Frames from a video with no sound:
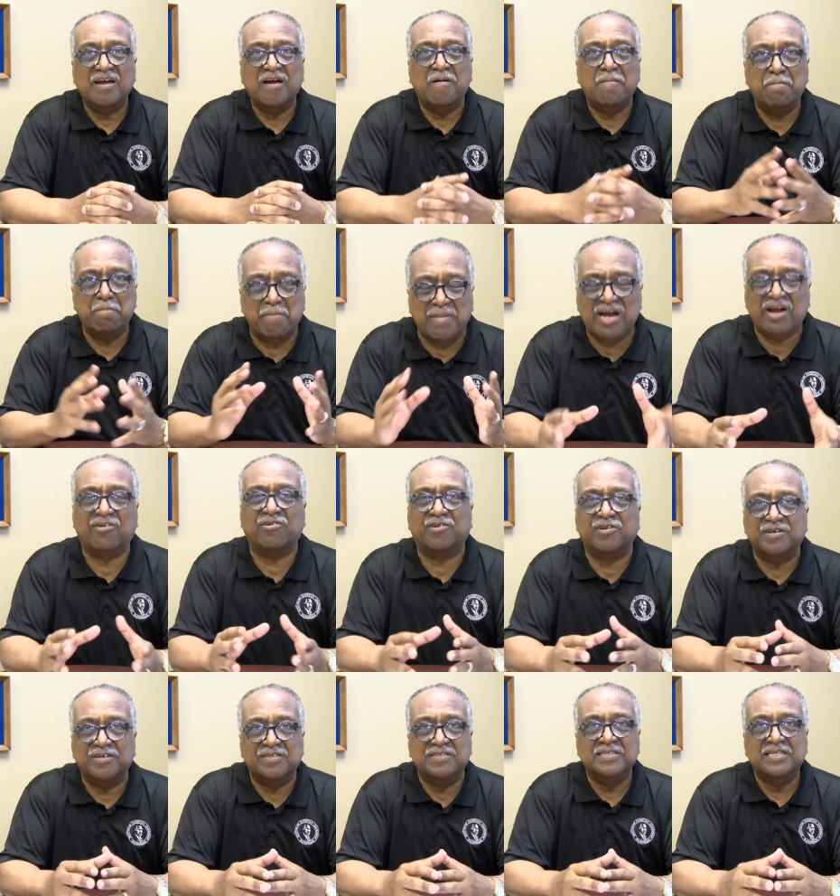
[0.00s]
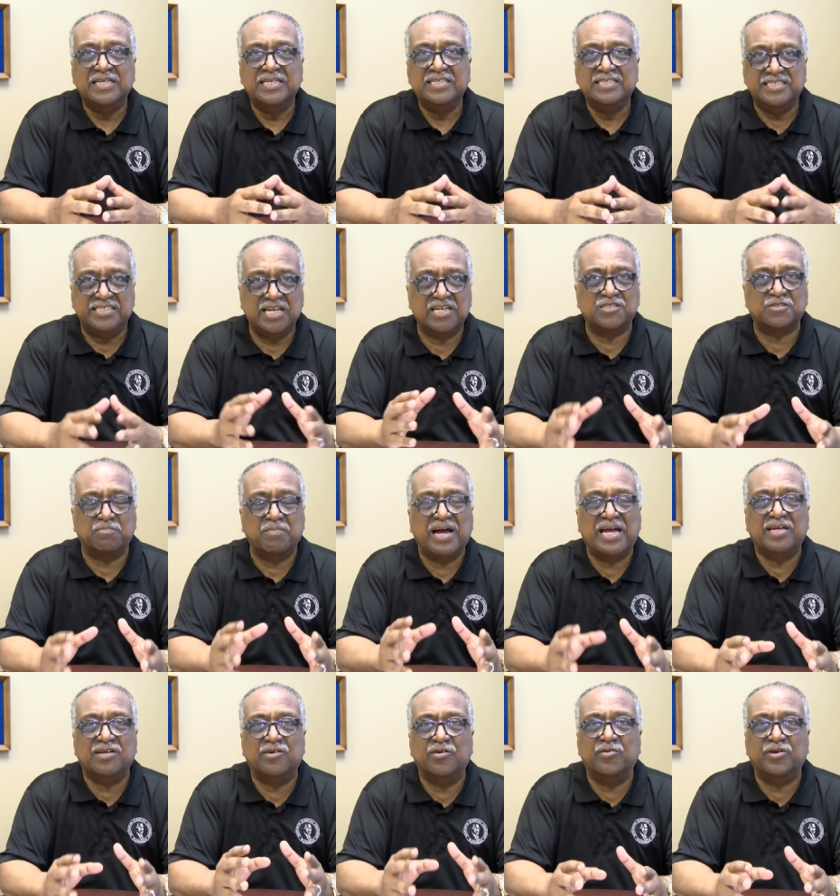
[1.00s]
America just
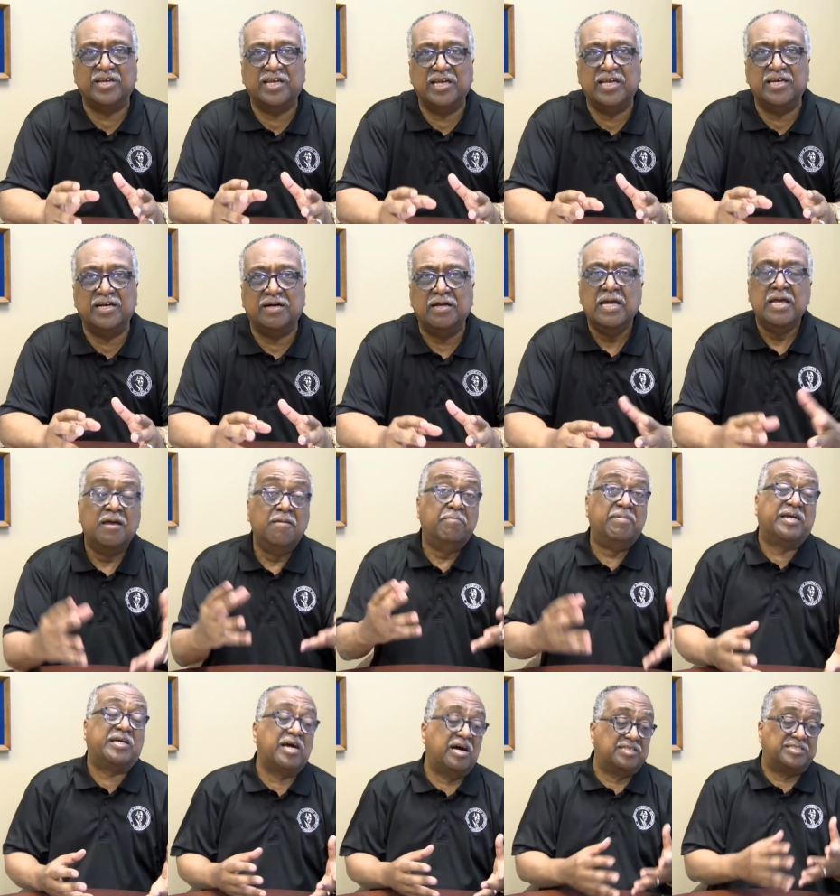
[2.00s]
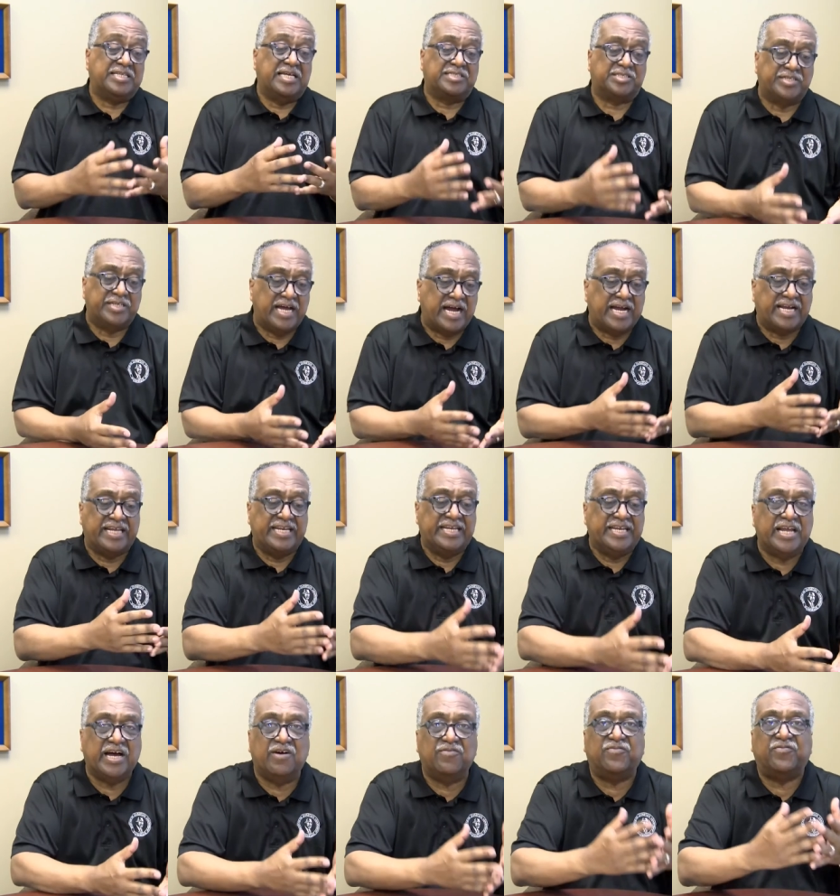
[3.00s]
might go to hell." Because that's not
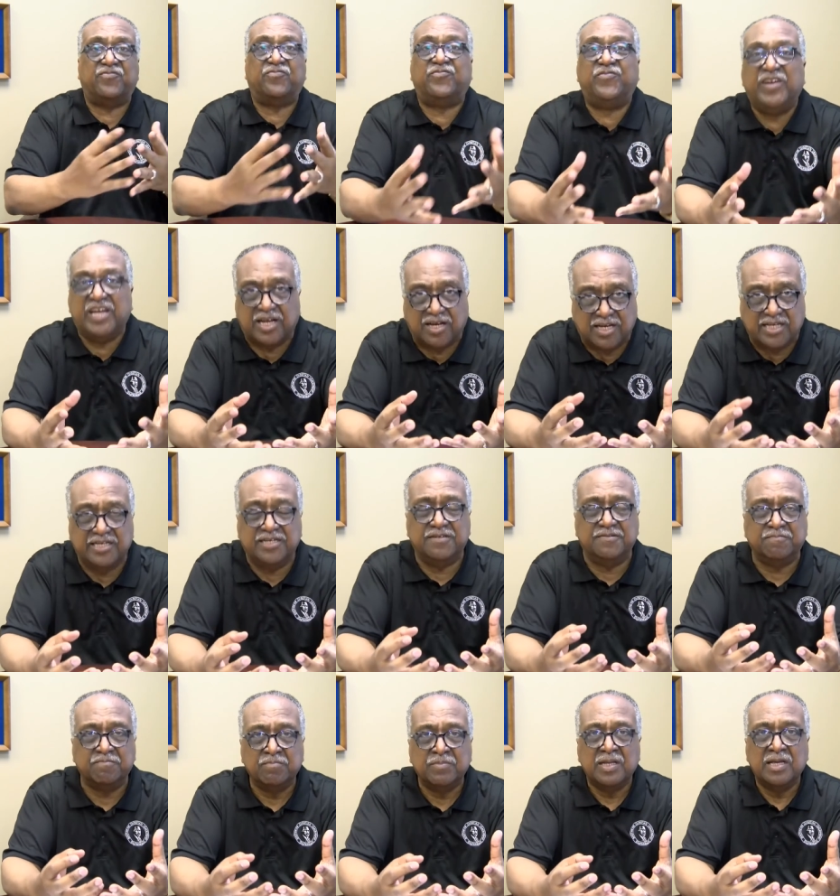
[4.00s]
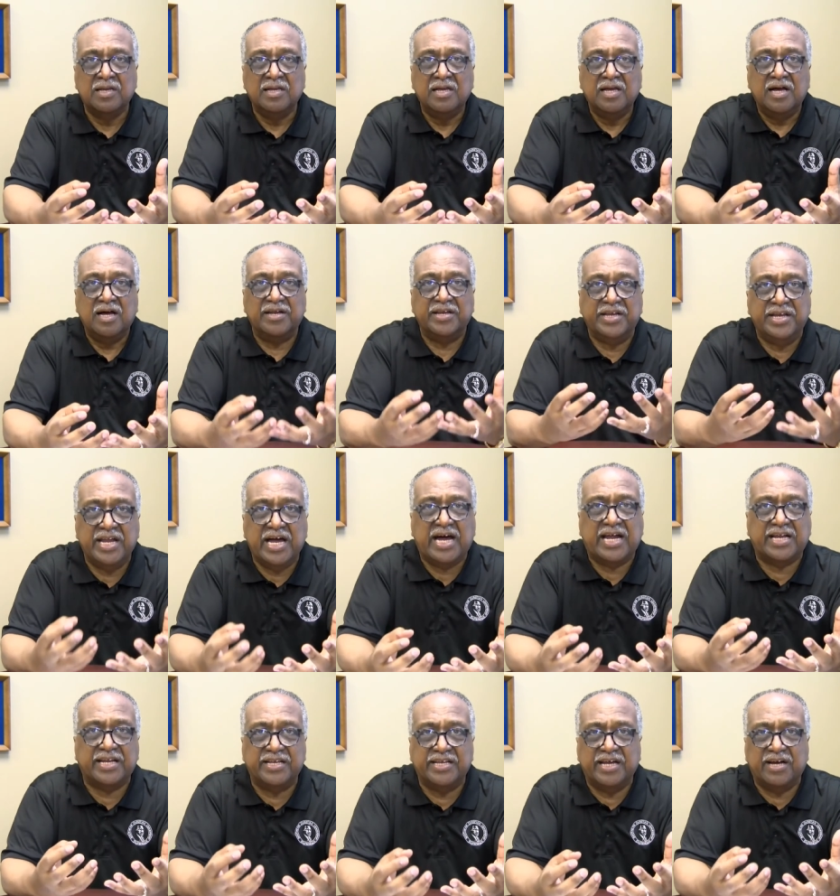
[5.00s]
enough feeling,
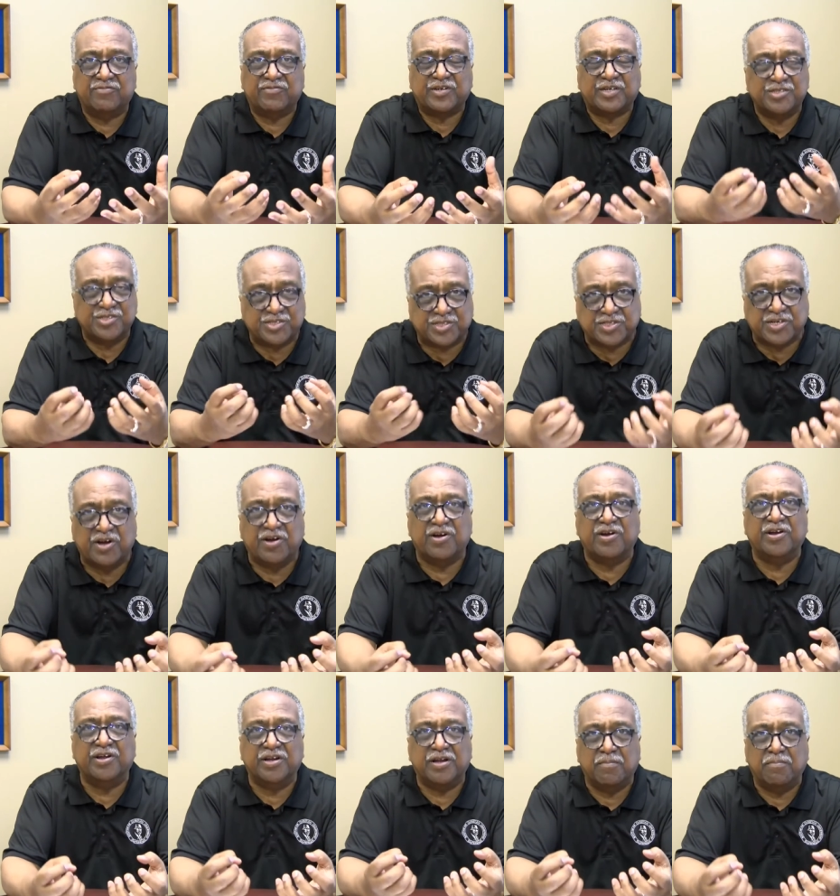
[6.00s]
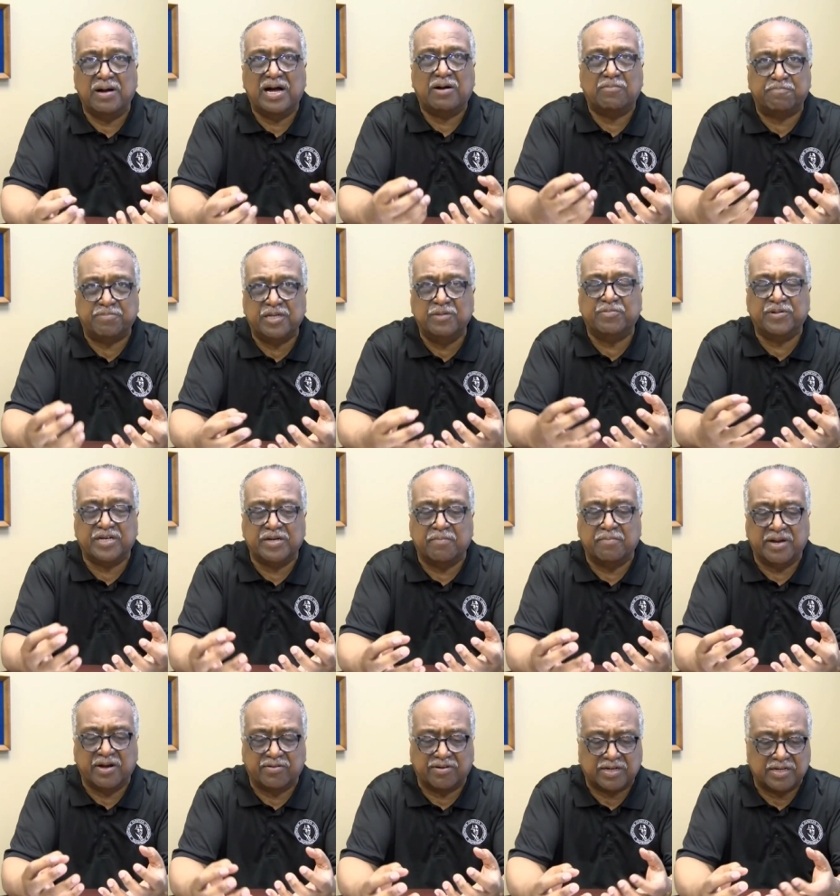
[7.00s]
not enough concern about people in
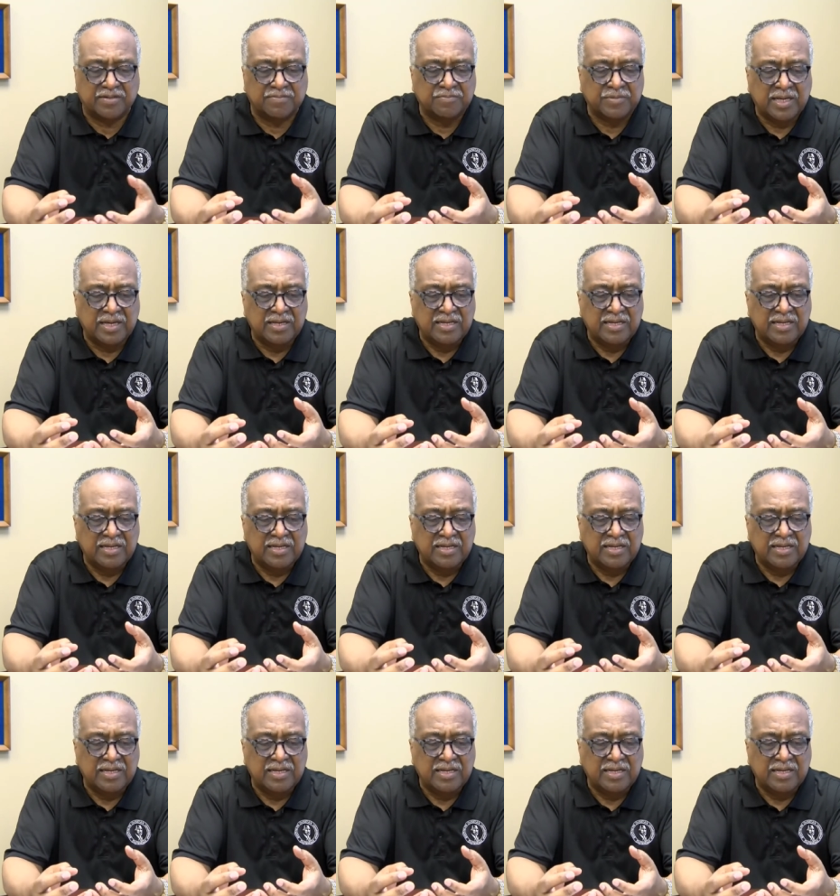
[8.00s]
America.